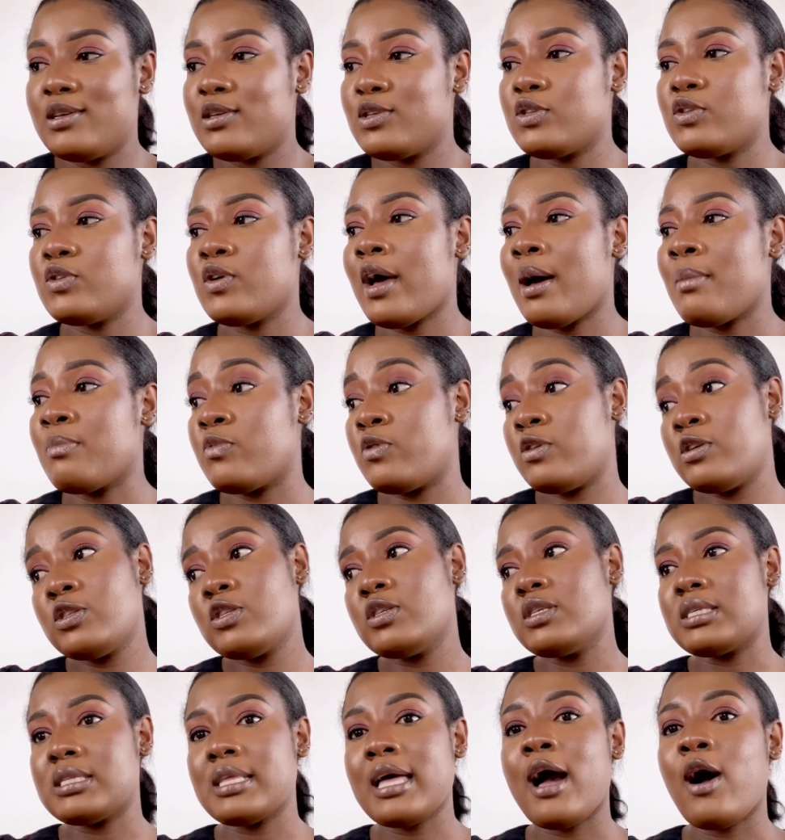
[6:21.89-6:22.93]
So I'm going to
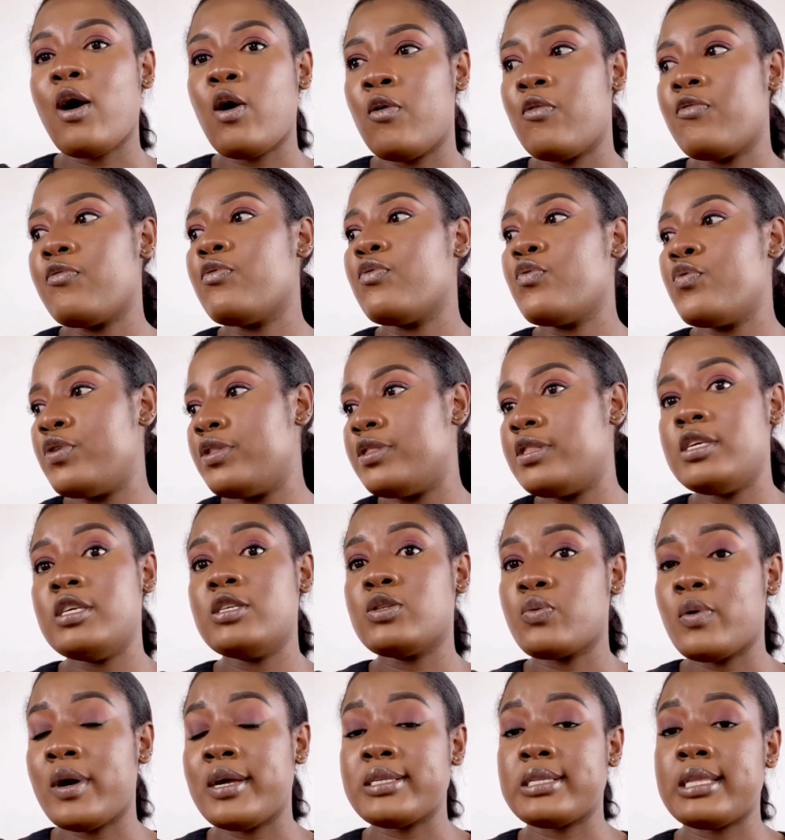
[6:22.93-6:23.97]
start off with these
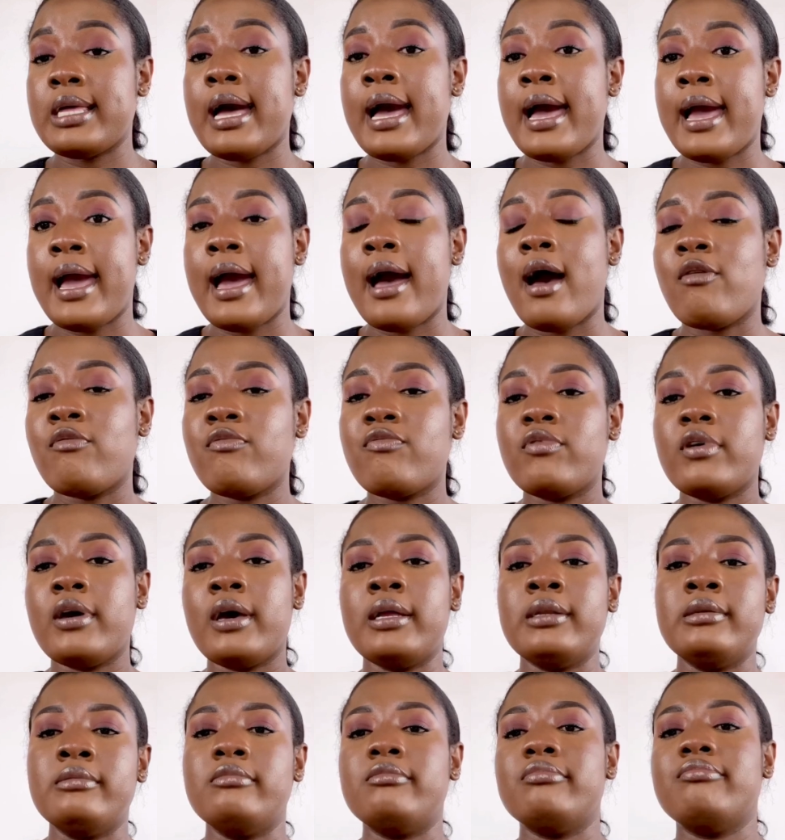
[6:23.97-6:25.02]
ones that I have, and